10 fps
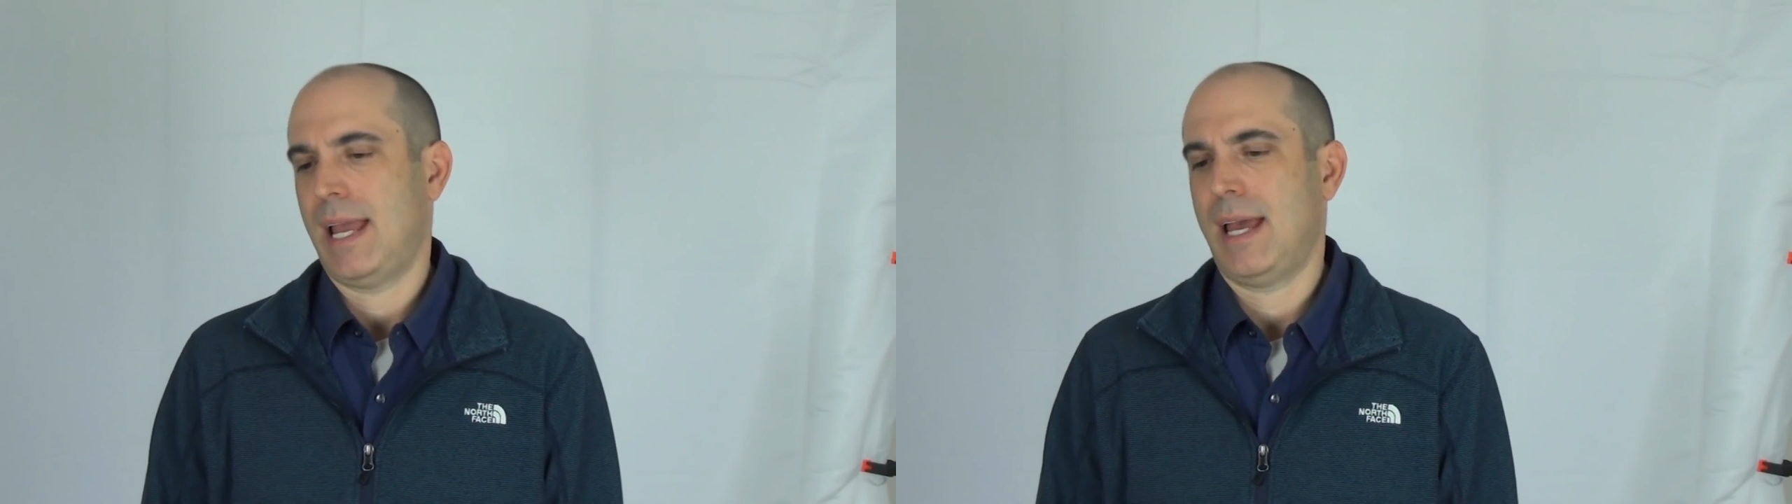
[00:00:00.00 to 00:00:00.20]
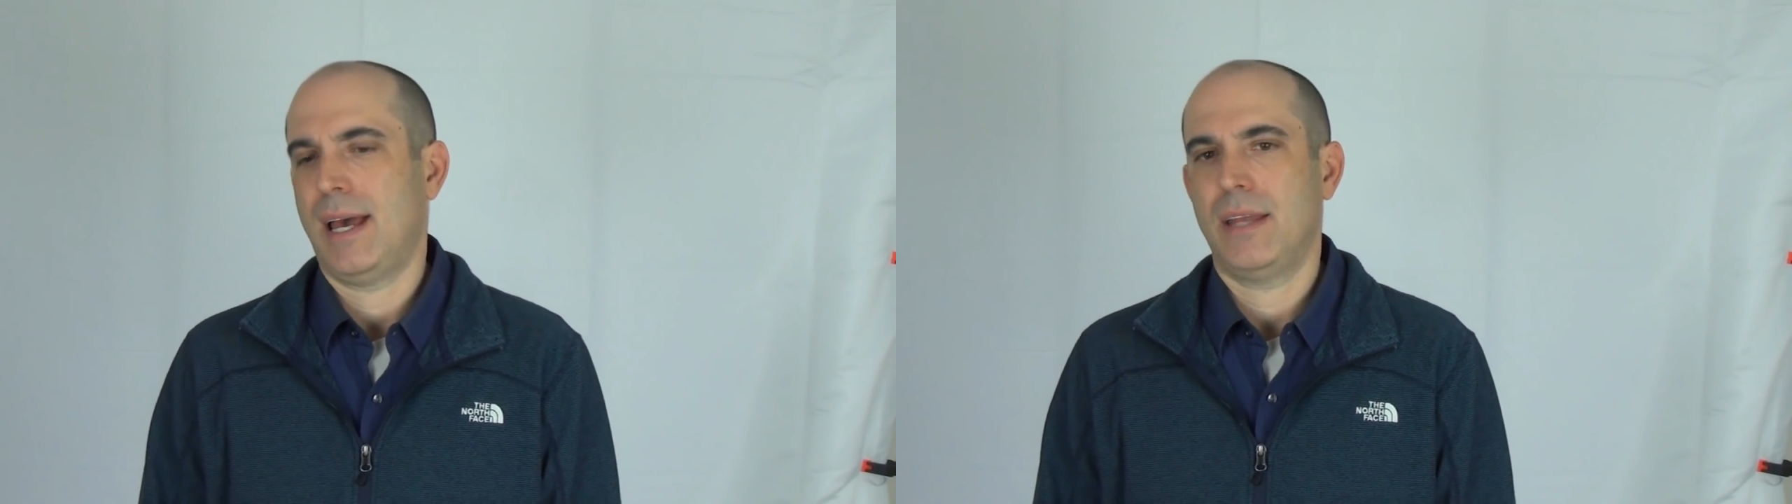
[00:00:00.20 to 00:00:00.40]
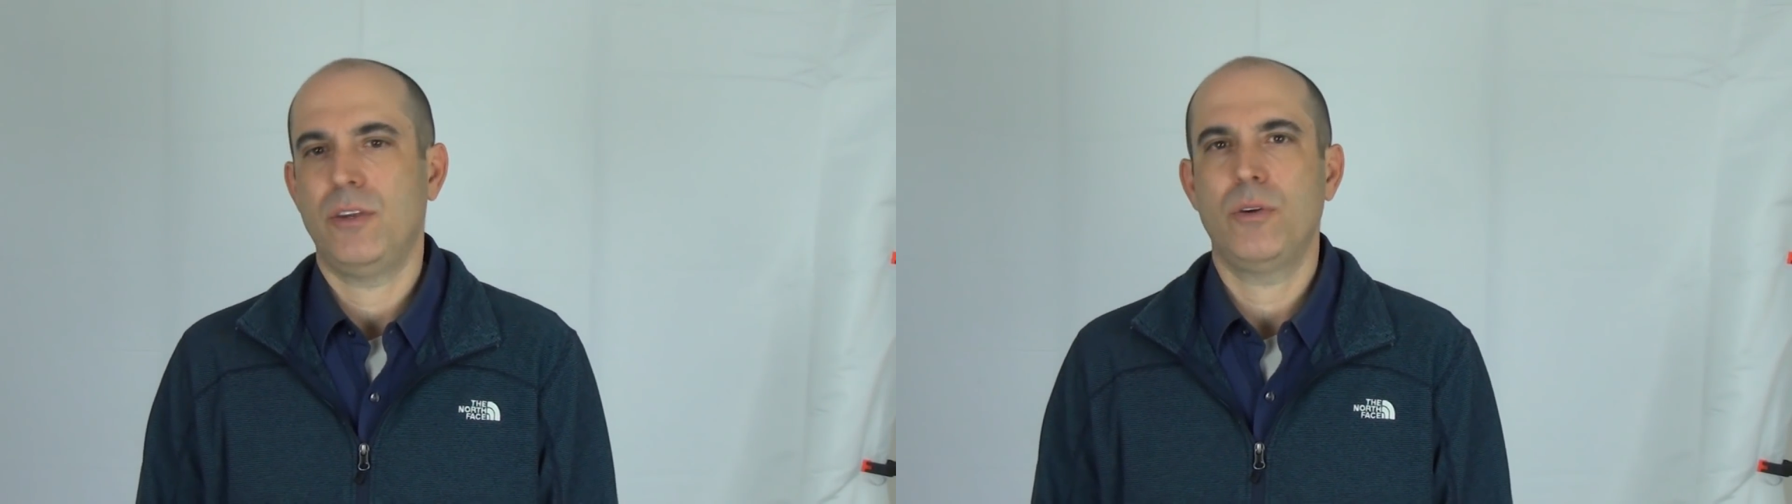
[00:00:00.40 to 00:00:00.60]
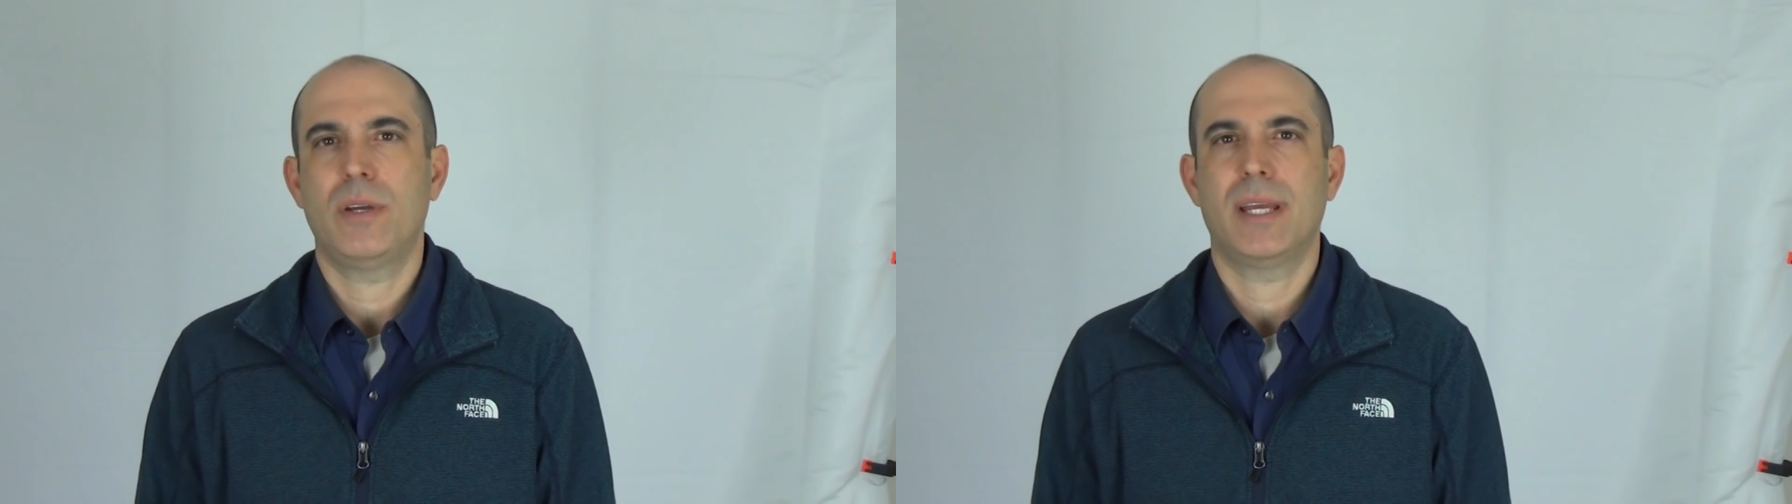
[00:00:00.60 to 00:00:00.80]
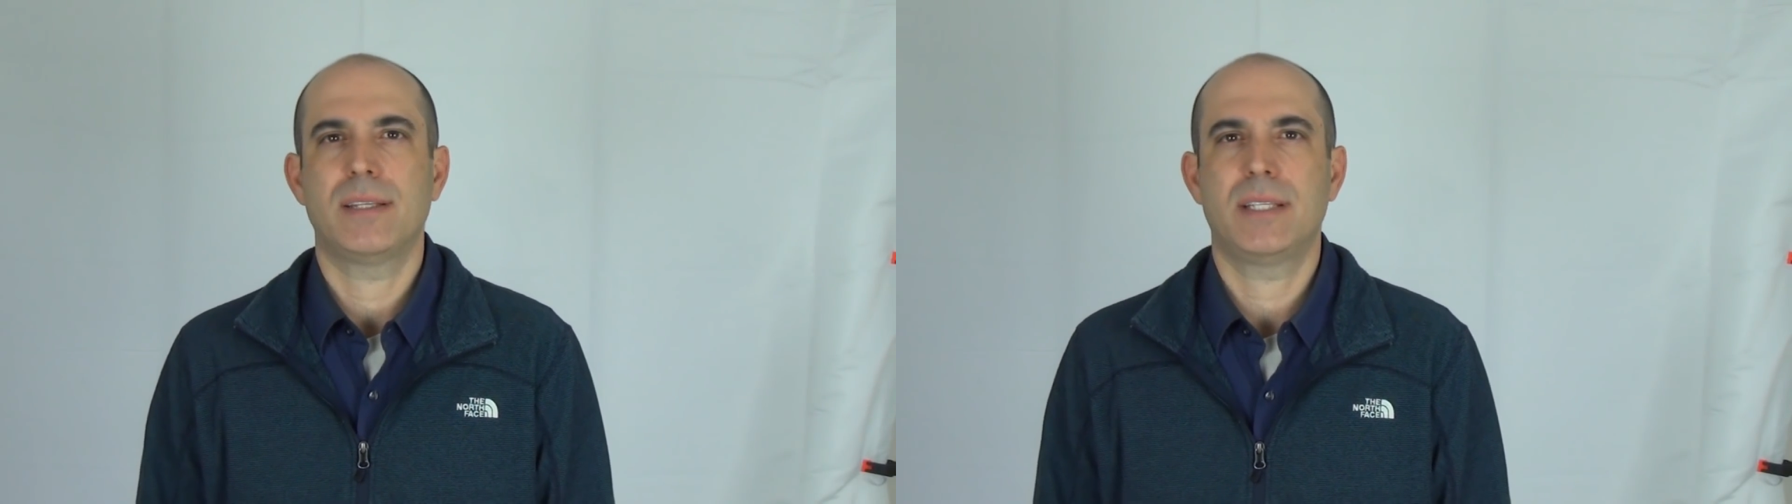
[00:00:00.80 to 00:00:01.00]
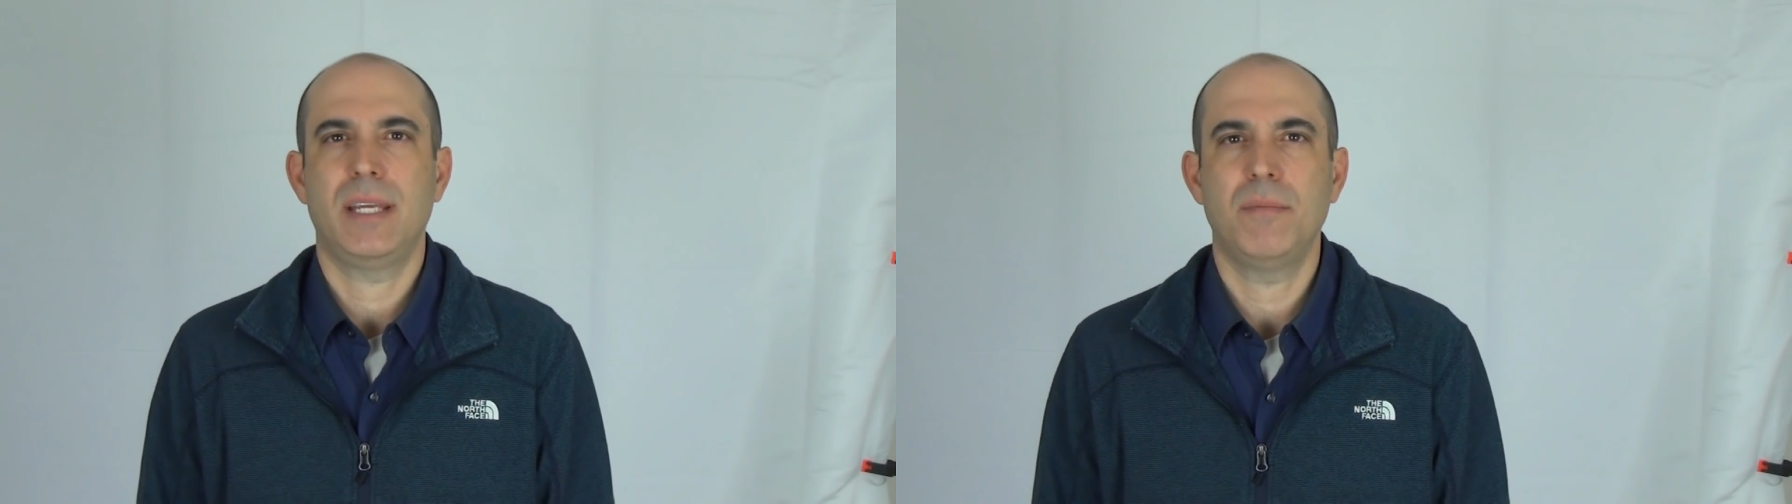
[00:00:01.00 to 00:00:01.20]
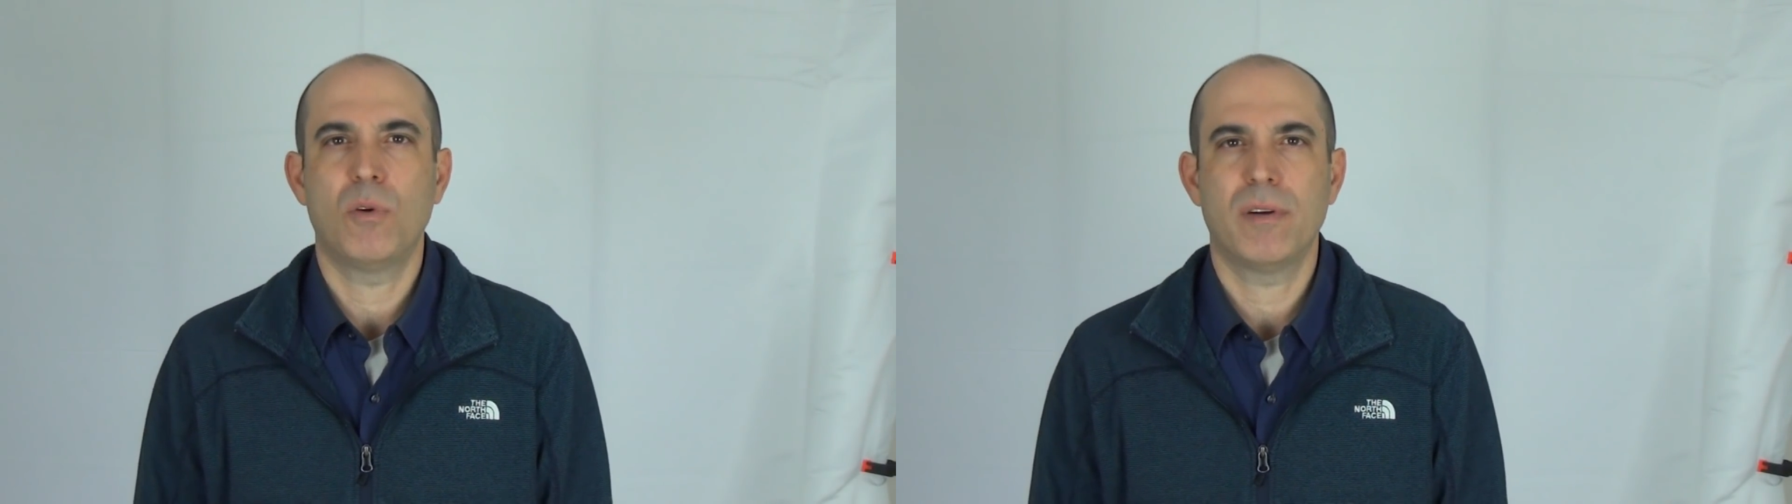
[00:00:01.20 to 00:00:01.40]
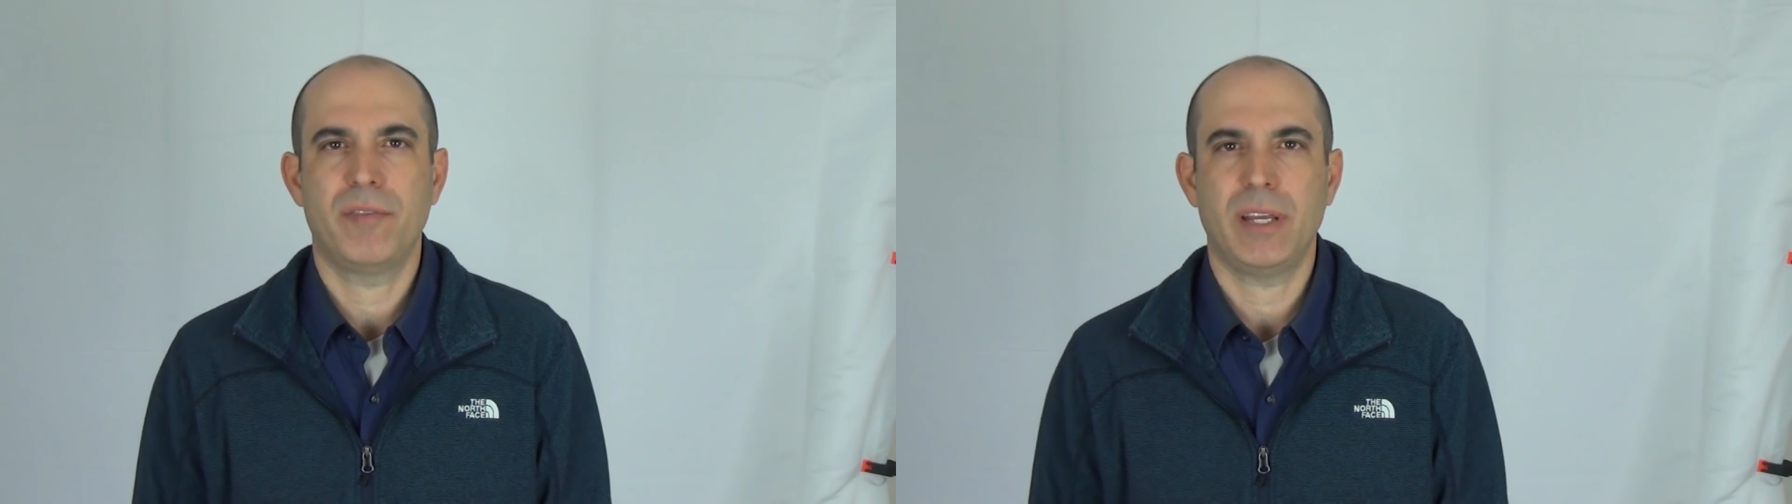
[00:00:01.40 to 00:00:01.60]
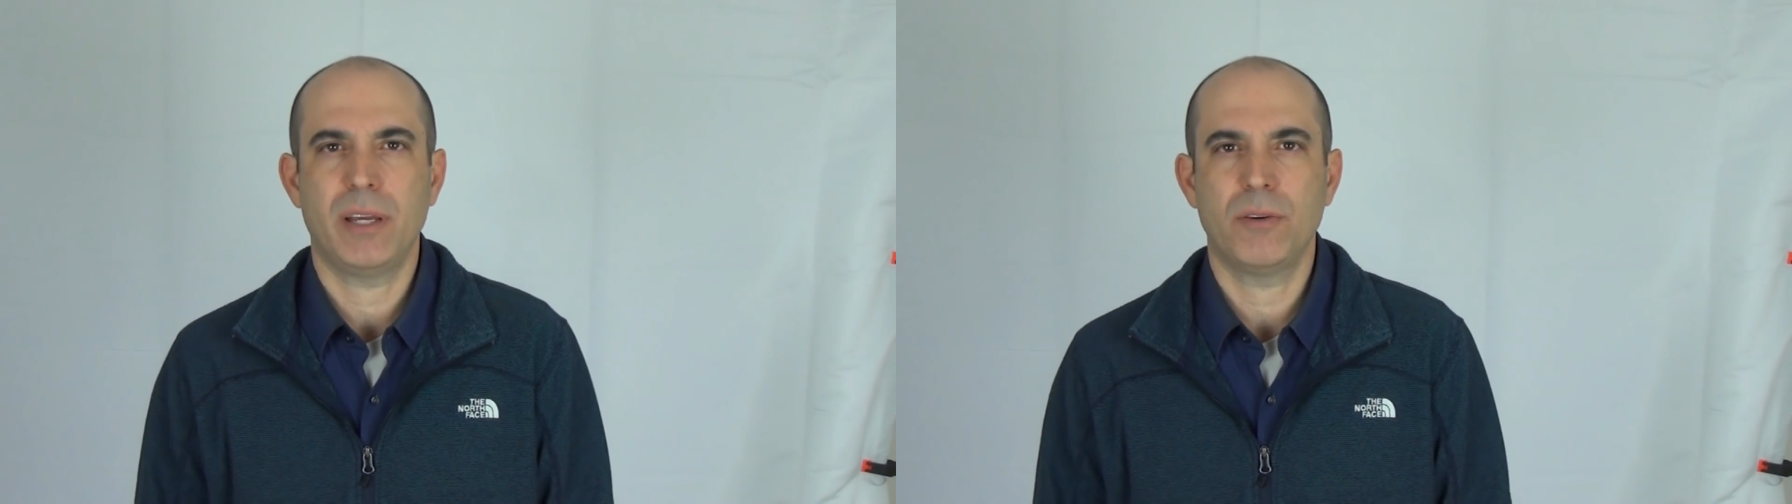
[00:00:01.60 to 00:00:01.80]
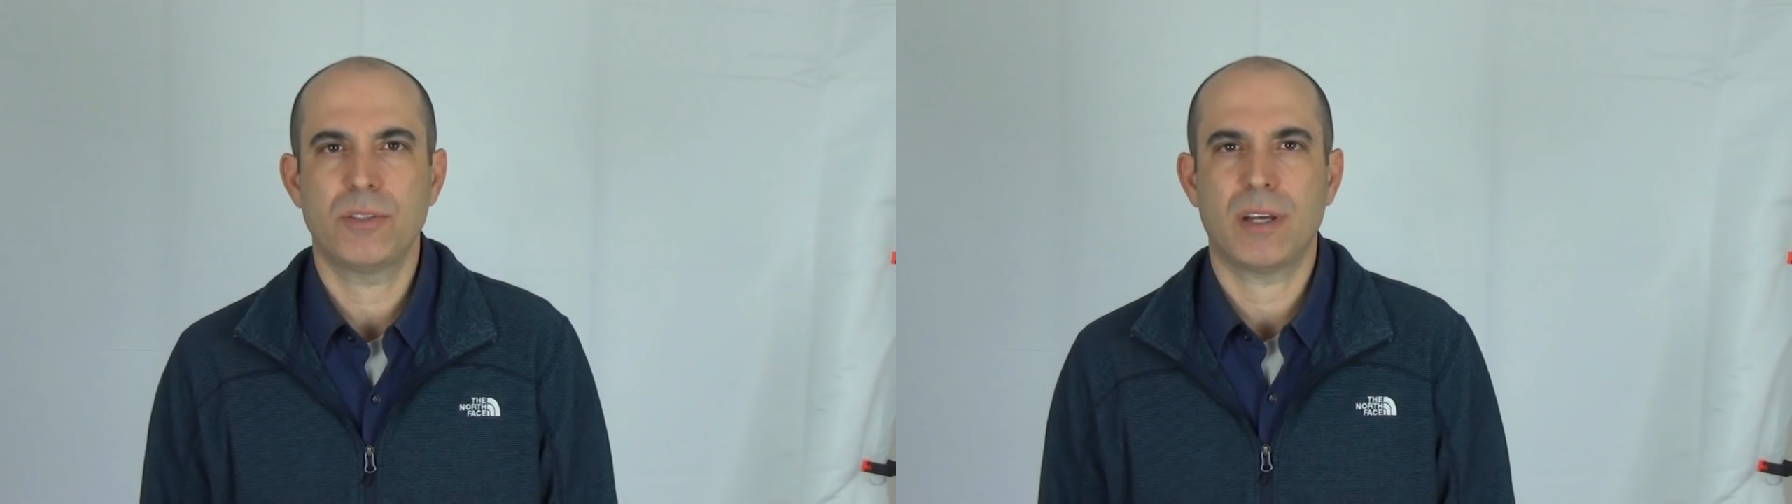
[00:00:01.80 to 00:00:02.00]
And you can see more
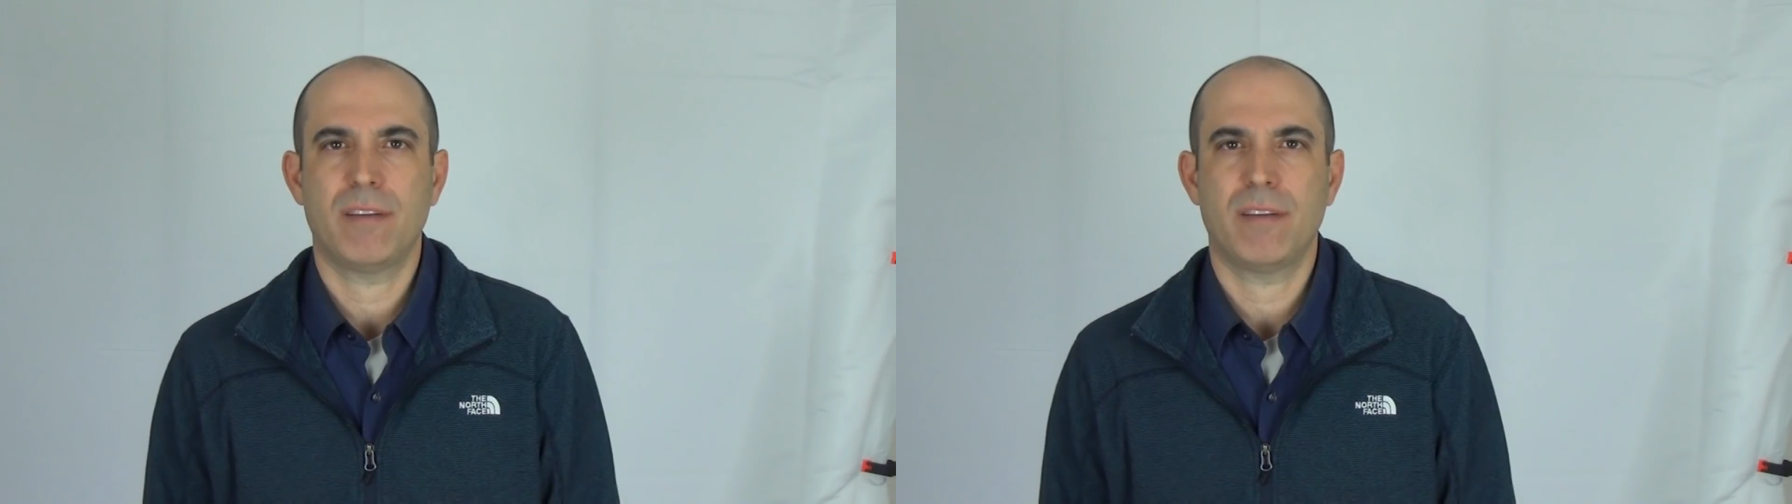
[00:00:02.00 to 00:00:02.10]
videos